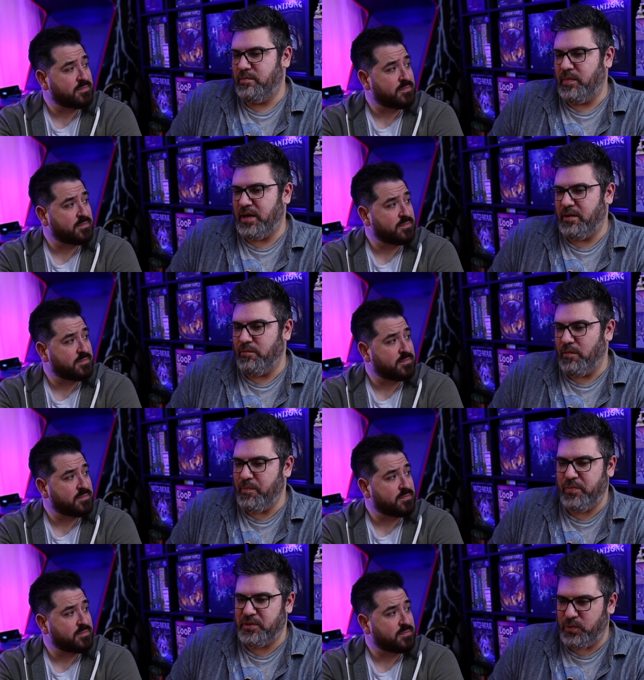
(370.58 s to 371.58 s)
Speaker 1: my
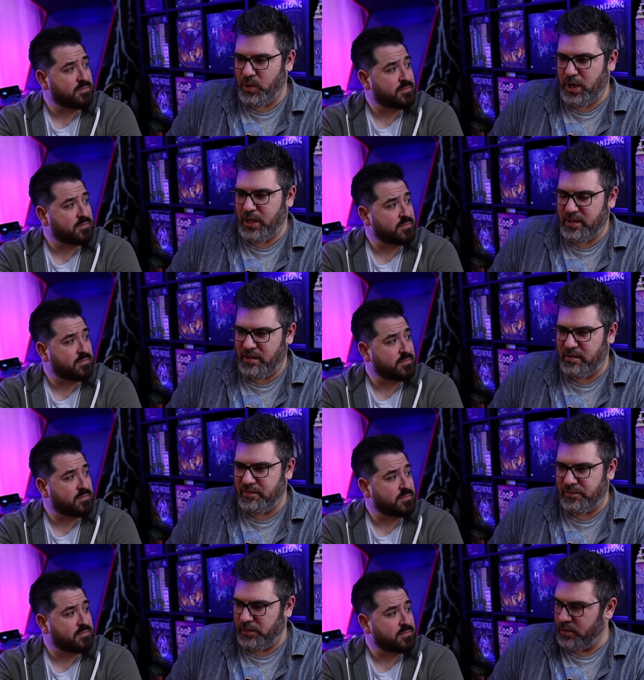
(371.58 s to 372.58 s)
repertoire
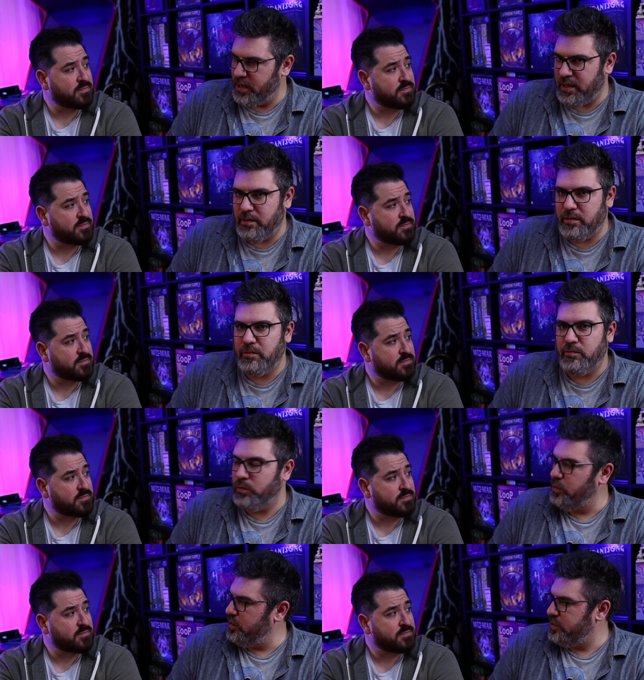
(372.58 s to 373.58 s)
of learning
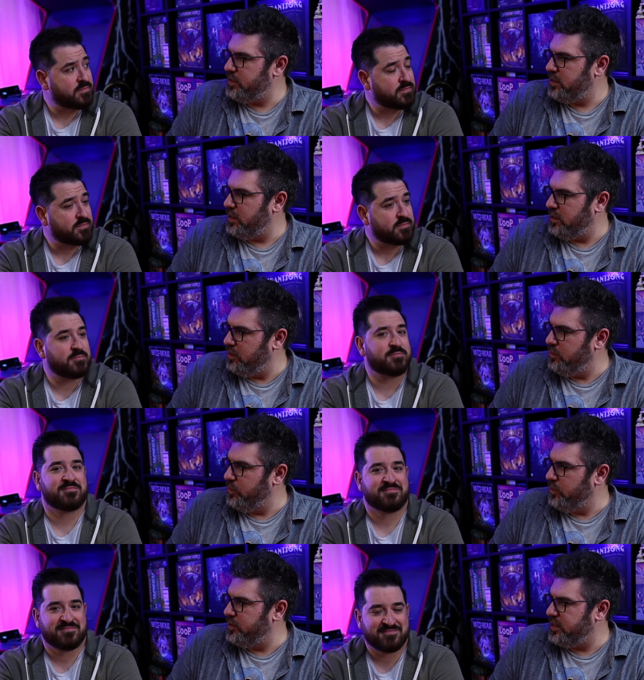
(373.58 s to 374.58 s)
rules and new
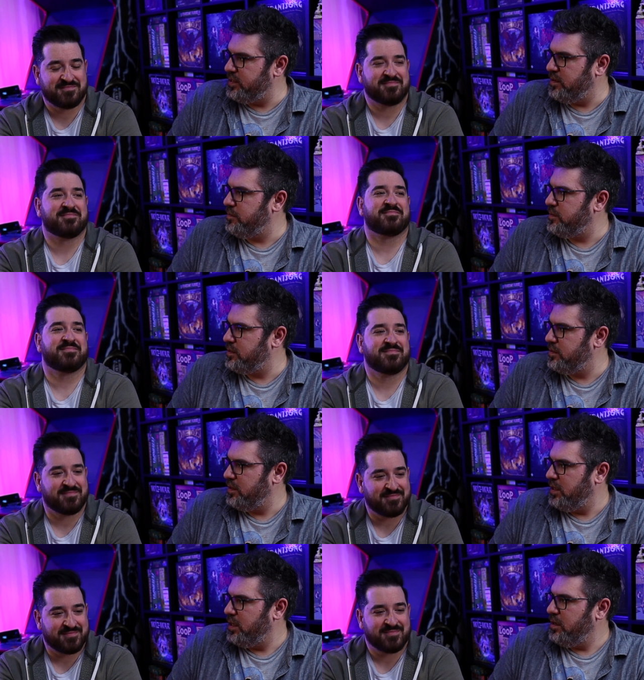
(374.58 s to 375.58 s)
rule systems.
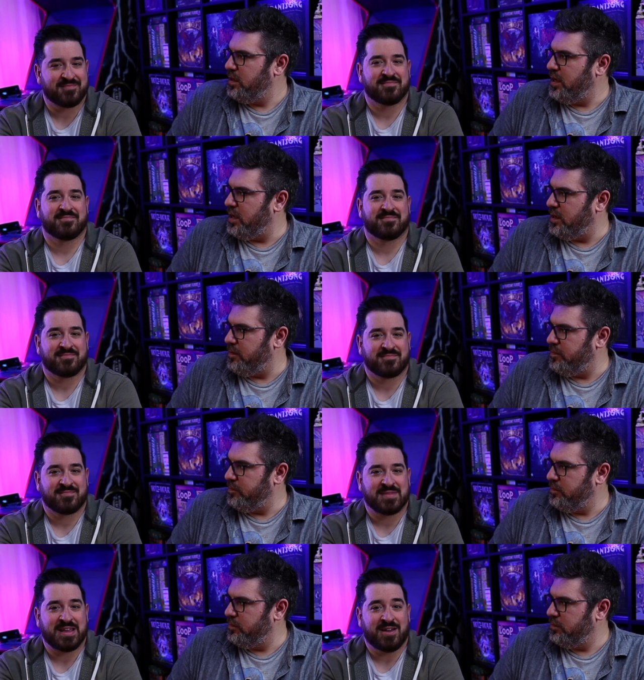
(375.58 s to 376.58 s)
Speaker 2: Um,
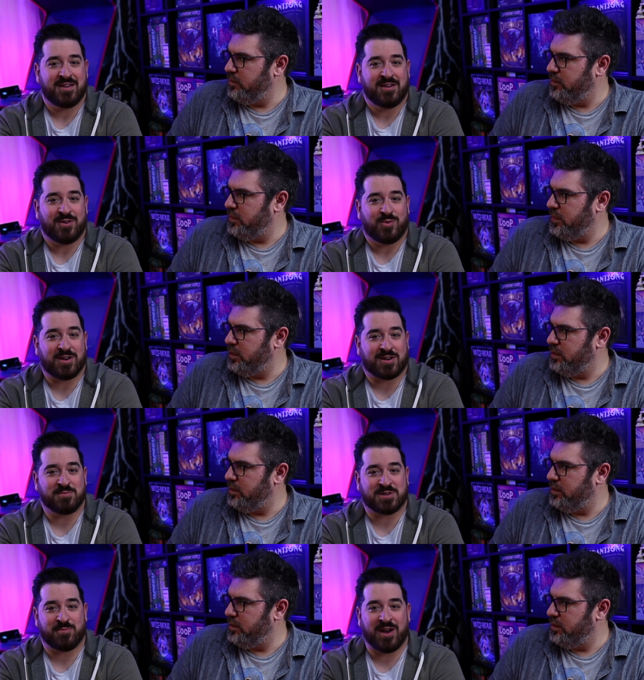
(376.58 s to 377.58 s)

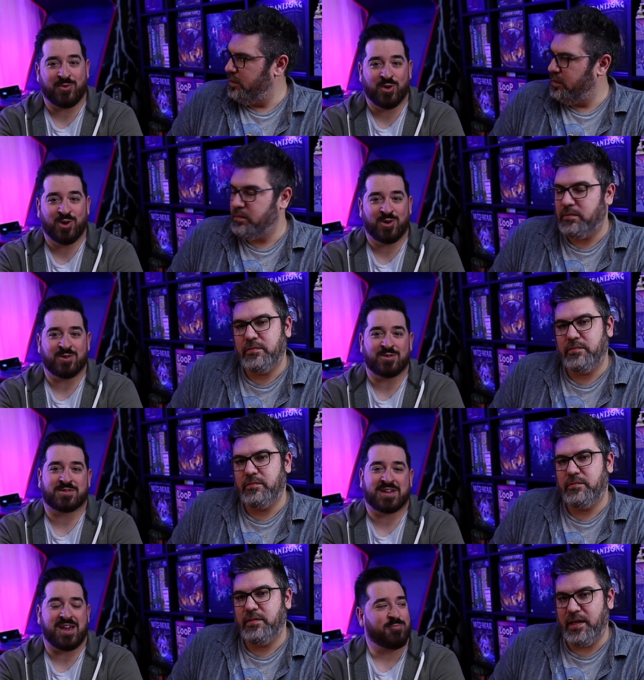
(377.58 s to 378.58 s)
Welcome to my
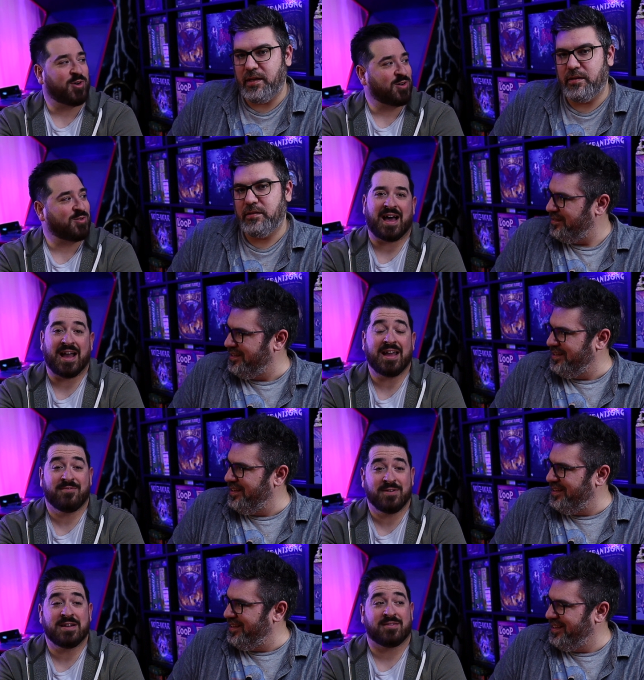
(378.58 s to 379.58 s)
world, Kmo. Mm-hmm. I
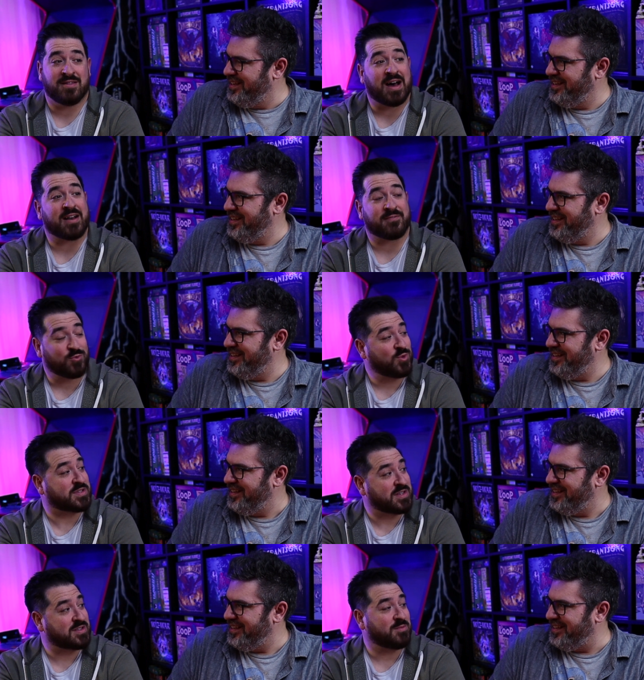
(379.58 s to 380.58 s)
read a lot of rule
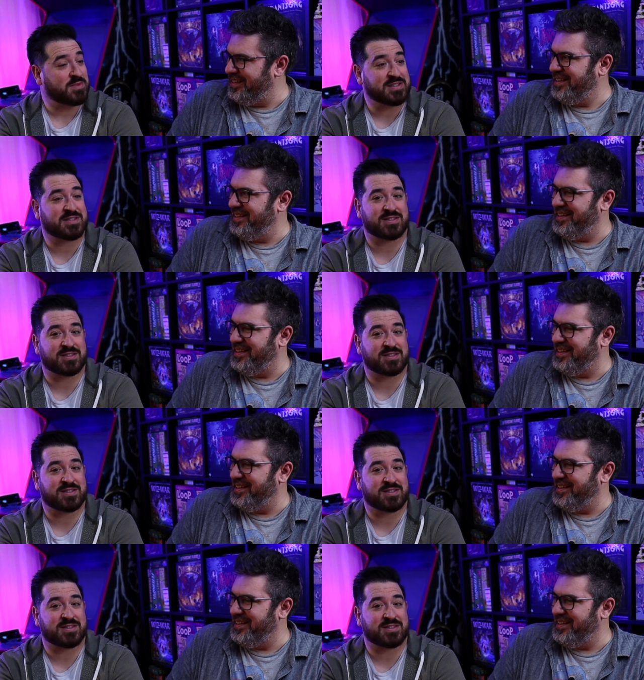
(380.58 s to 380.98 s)
systems. It's